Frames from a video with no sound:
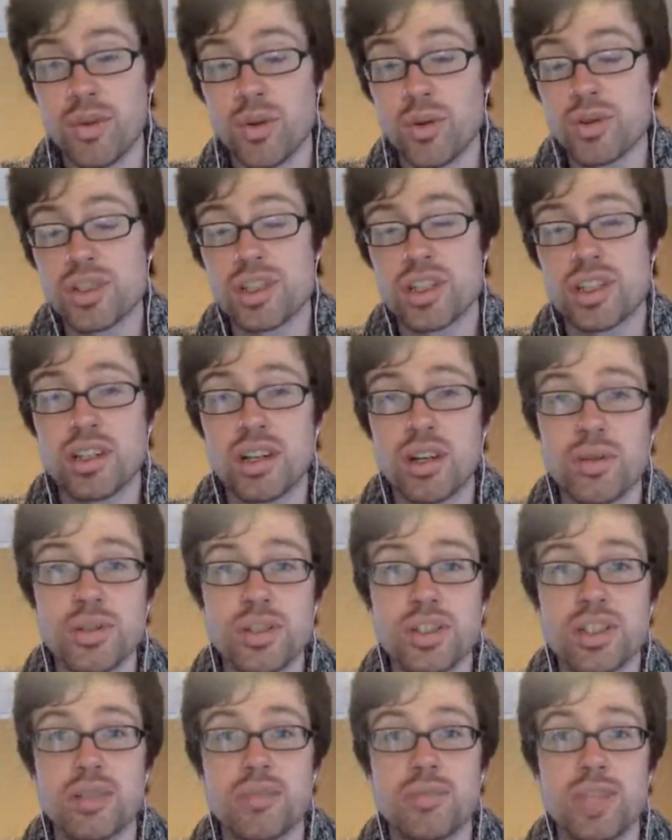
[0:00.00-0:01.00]
Of course, it can
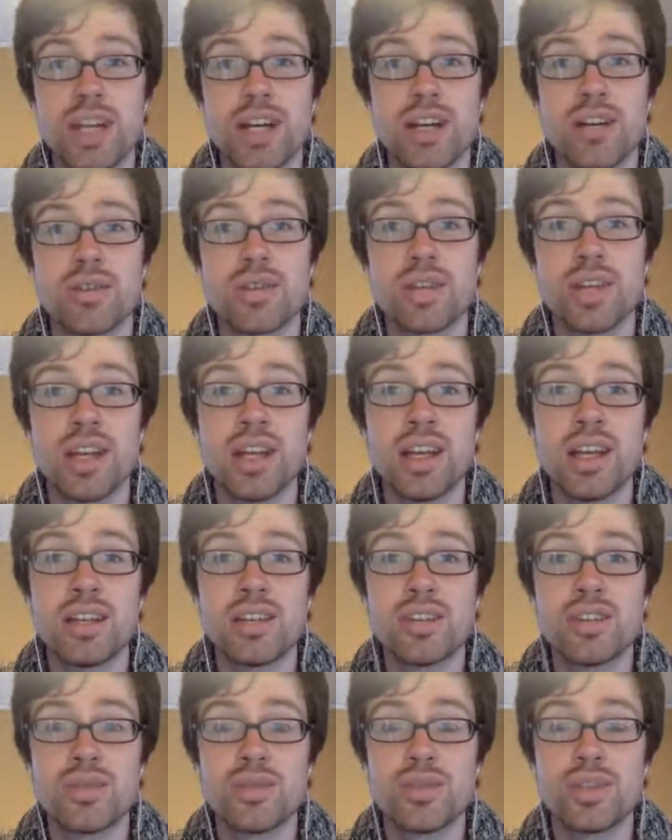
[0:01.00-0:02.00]
always come down
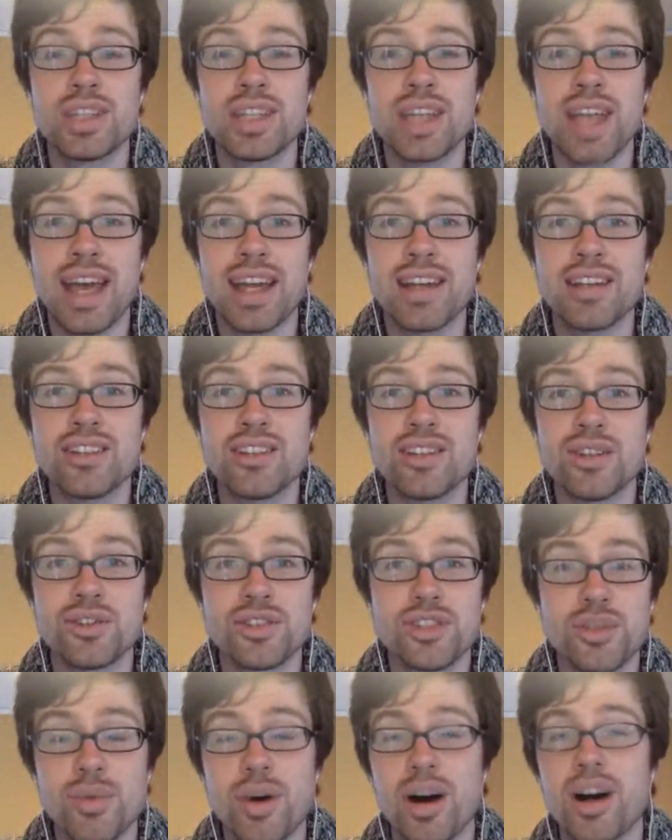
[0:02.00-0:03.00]
to, in the end,
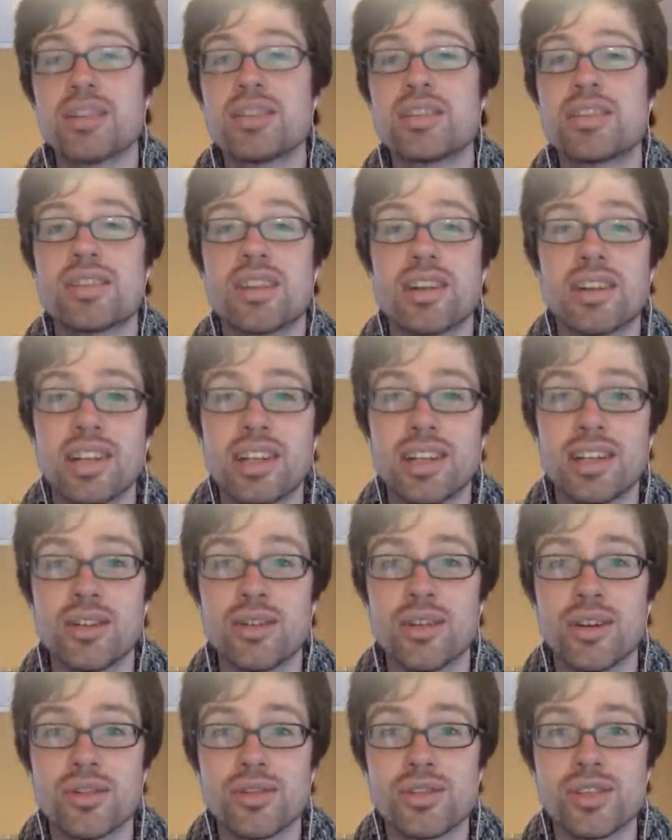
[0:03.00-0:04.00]
some unsung
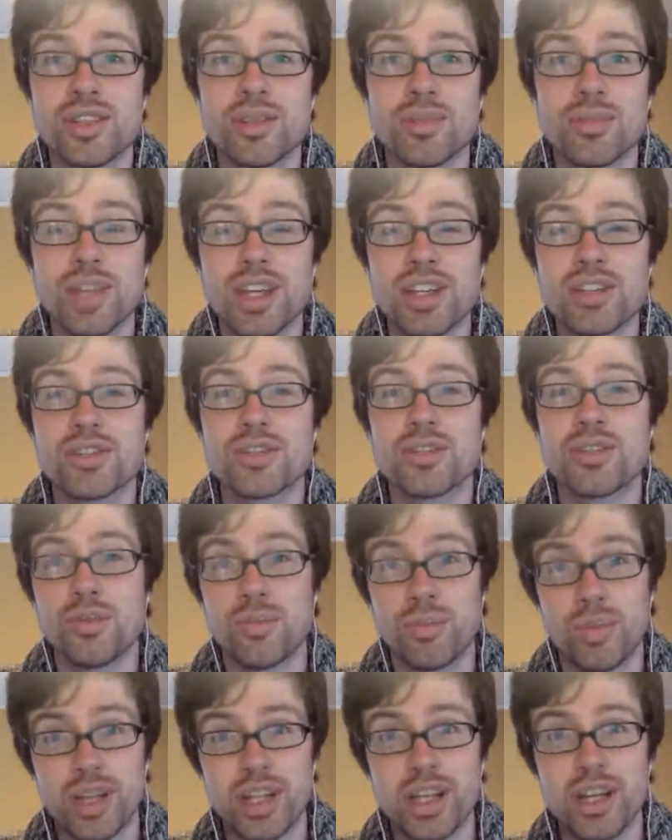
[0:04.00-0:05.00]
hero, some
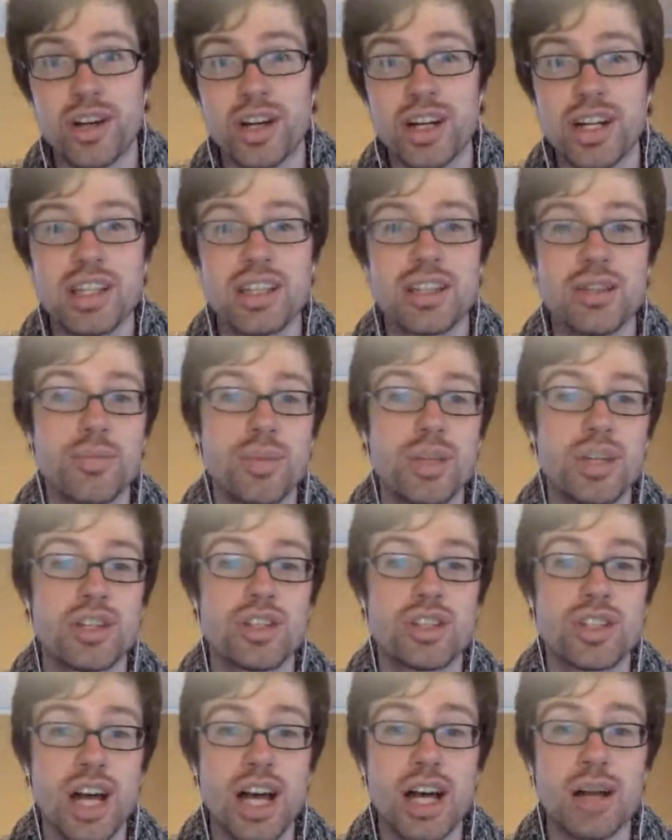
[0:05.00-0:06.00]
lesser-known player hitting the
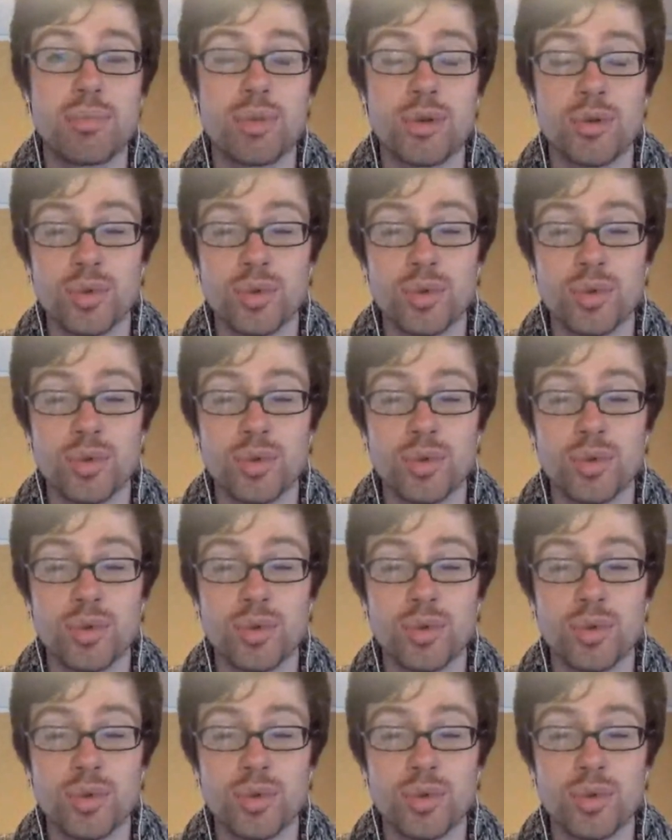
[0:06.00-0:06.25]
big shot.